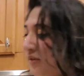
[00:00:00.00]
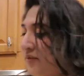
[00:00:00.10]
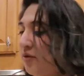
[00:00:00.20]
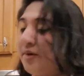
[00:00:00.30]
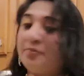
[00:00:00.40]

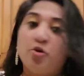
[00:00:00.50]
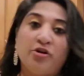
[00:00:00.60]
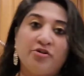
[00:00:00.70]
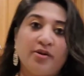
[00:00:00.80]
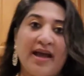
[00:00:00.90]
So I'm
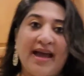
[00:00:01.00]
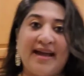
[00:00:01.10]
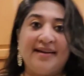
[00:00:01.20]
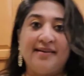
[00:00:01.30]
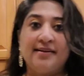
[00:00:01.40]
going to
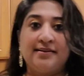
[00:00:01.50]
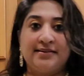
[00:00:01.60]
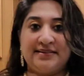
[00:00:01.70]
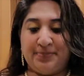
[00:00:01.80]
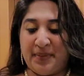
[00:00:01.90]
add
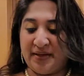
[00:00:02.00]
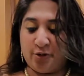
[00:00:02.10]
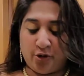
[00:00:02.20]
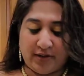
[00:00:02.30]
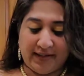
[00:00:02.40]
this
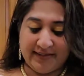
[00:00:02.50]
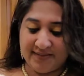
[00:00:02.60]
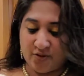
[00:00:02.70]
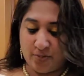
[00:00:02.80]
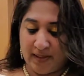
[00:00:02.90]
microgreens
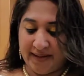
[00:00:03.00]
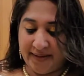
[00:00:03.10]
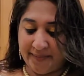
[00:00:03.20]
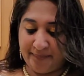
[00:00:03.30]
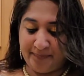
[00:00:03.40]
to my